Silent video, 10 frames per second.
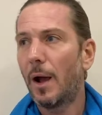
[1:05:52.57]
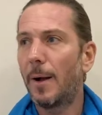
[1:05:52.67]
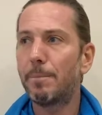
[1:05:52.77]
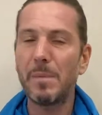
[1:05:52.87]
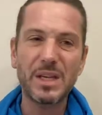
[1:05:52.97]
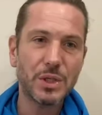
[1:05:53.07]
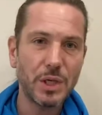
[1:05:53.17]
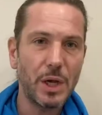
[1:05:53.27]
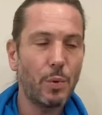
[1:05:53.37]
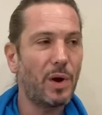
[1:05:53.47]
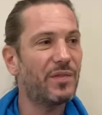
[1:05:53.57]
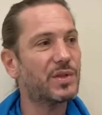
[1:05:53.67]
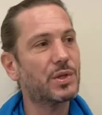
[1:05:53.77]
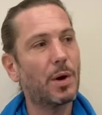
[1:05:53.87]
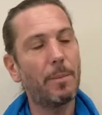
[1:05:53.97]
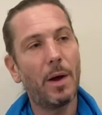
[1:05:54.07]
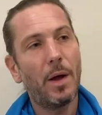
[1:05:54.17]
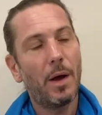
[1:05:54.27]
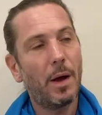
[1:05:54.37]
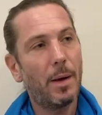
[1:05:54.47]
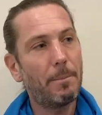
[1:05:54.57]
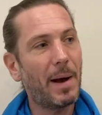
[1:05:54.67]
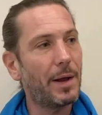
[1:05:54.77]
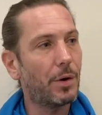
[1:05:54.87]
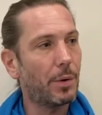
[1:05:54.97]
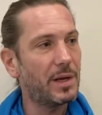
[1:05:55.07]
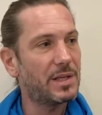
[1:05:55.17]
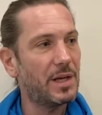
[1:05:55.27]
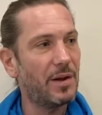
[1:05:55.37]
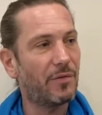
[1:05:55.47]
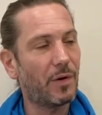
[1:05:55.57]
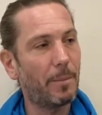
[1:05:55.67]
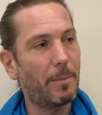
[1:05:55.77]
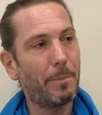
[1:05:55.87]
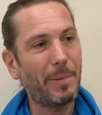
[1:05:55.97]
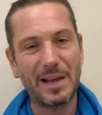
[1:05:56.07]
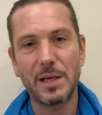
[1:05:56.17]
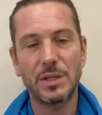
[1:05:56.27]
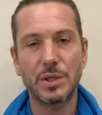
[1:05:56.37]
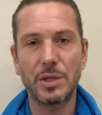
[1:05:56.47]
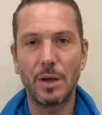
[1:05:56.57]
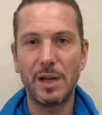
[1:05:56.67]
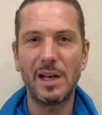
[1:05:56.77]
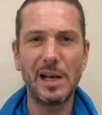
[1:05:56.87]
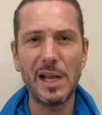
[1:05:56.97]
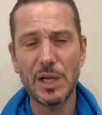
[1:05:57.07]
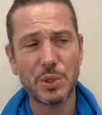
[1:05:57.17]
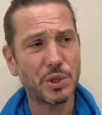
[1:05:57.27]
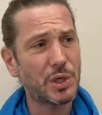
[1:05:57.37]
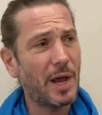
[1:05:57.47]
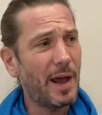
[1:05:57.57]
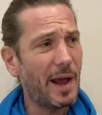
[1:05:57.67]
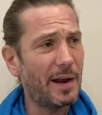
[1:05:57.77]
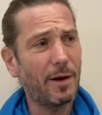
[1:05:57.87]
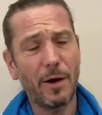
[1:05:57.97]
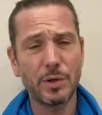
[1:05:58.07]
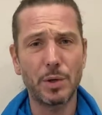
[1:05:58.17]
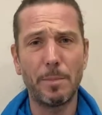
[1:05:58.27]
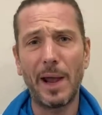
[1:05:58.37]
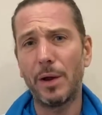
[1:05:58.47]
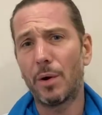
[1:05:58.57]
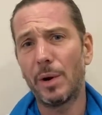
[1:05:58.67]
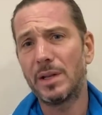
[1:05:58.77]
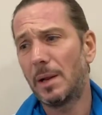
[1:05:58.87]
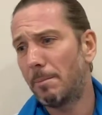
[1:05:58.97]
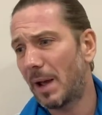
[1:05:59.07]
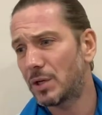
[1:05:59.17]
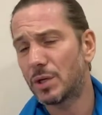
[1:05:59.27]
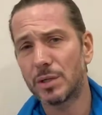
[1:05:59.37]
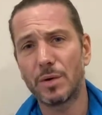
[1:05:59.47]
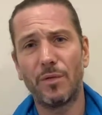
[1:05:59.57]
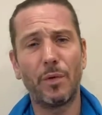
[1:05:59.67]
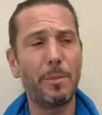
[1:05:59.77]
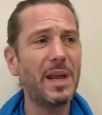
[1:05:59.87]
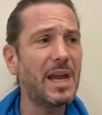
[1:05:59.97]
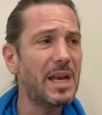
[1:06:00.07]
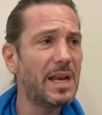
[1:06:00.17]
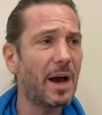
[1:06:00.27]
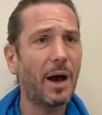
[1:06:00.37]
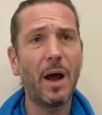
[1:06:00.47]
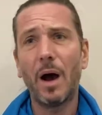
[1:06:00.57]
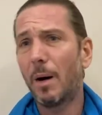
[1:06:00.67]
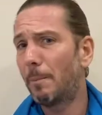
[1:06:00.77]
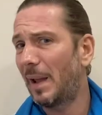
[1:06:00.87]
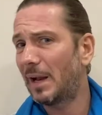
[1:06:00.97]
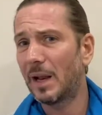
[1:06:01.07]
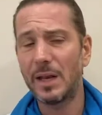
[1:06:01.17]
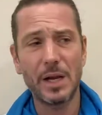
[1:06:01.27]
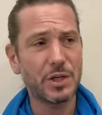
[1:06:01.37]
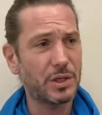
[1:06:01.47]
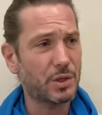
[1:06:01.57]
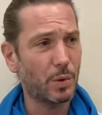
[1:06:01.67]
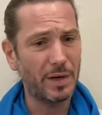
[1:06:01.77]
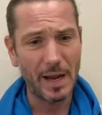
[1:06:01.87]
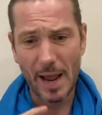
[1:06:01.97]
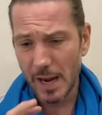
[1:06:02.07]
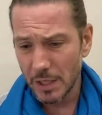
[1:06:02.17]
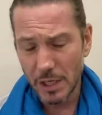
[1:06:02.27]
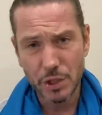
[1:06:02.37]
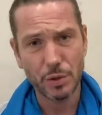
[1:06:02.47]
mixing with some minority from Pakistan in Leeds, and other minority in Manchester from India or Bangladesh and so on. They hate each